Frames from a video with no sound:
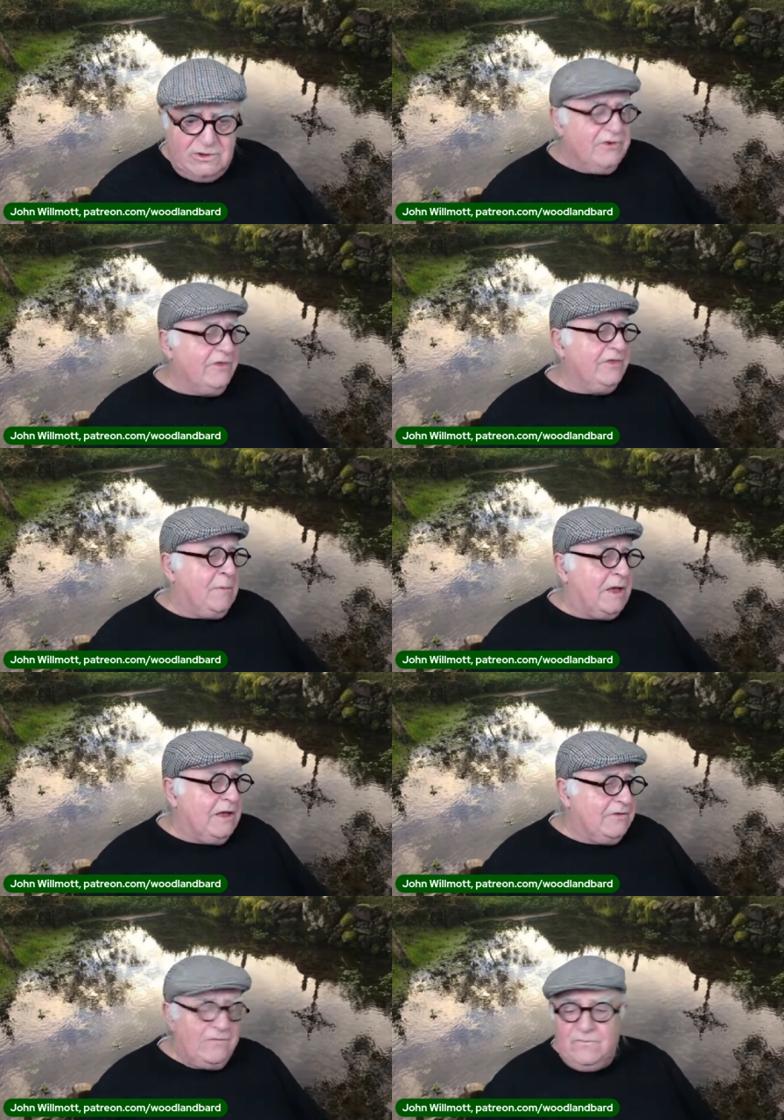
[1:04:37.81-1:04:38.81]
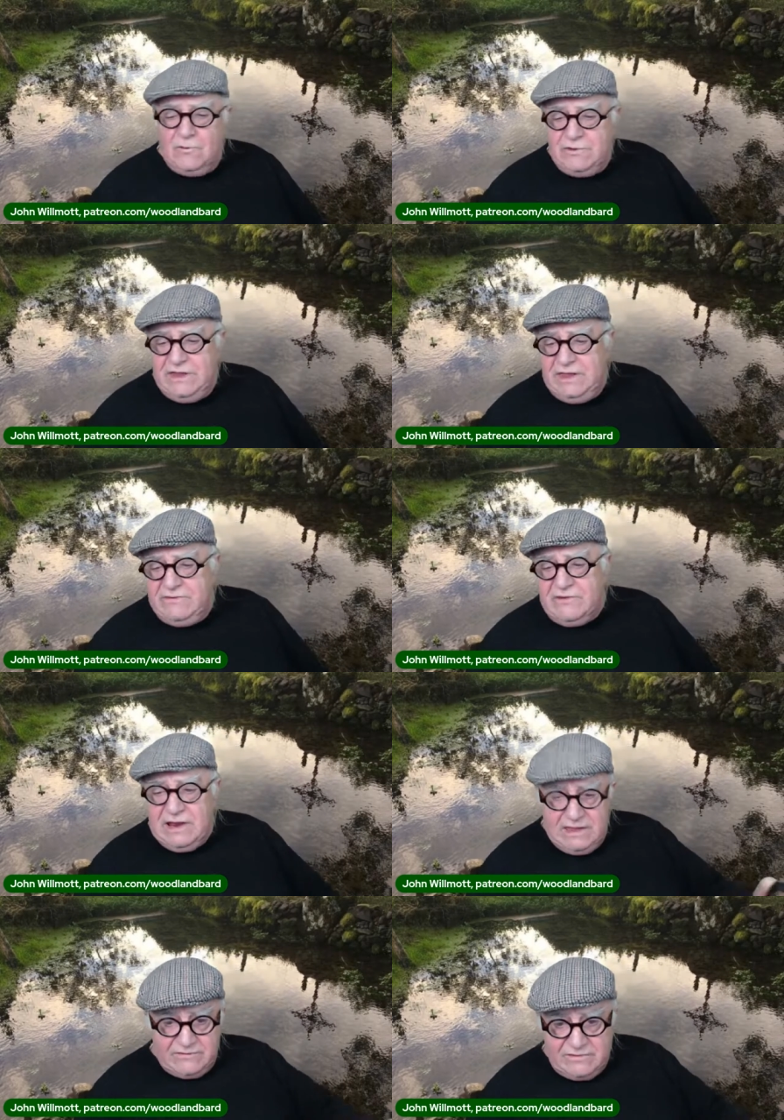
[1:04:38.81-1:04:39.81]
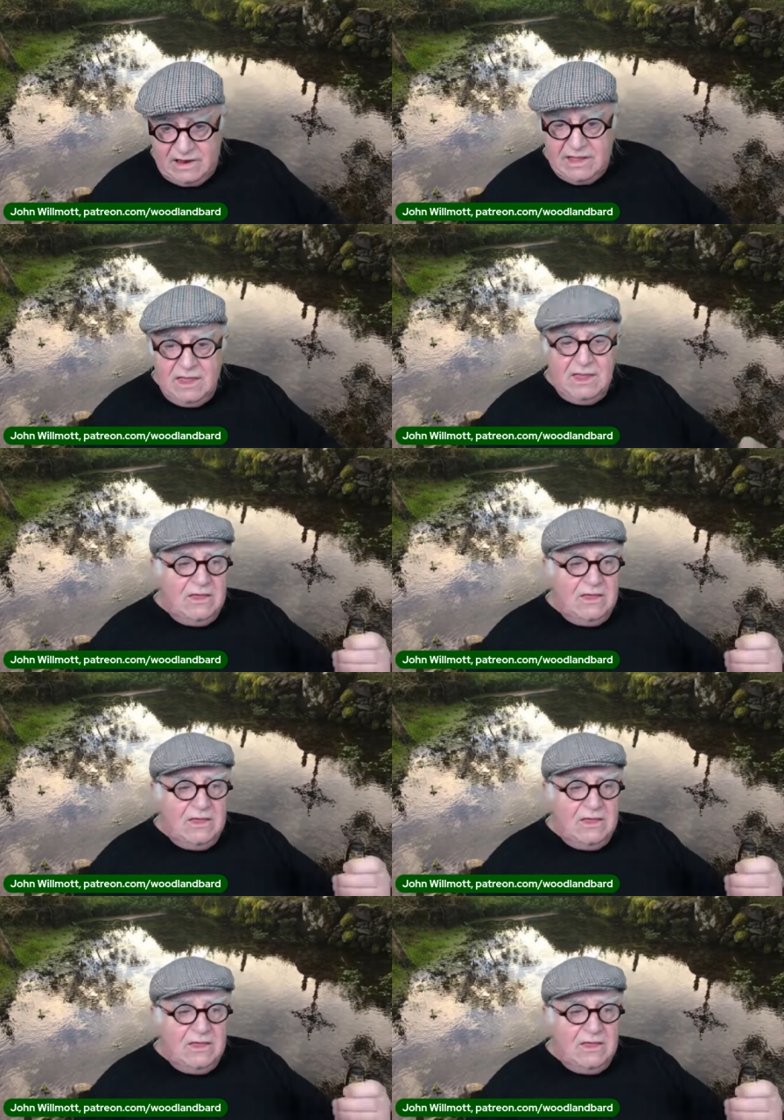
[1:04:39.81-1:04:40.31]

during this past forty years or less. Like